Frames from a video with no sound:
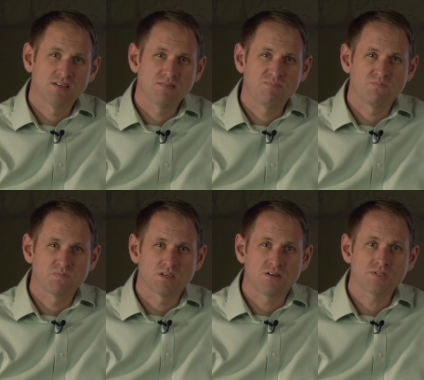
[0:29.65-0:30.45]
And
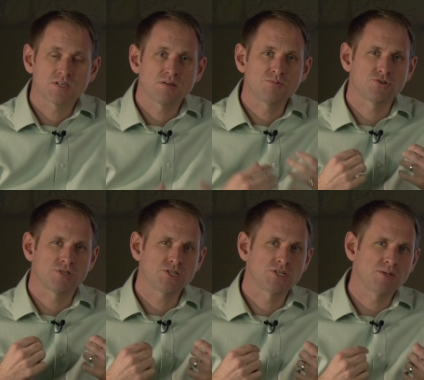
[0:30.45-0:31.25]
I would say I'm
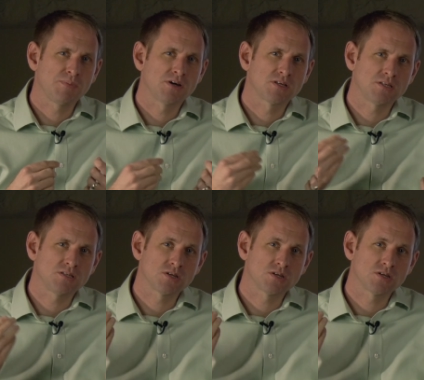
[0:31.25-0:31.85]
traditionally part of the